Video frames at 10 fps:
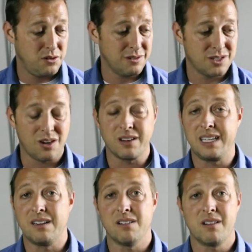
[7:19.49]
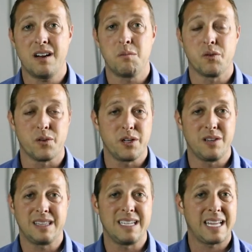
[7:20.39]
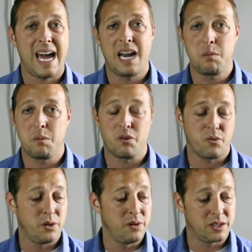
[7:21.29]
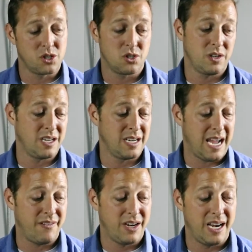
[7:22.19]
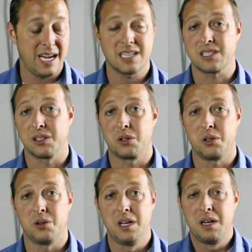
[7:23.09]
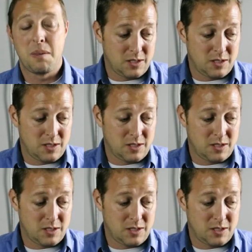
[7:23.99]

You can start gearing up before you hit the academy, before you hit the street, and have a nice little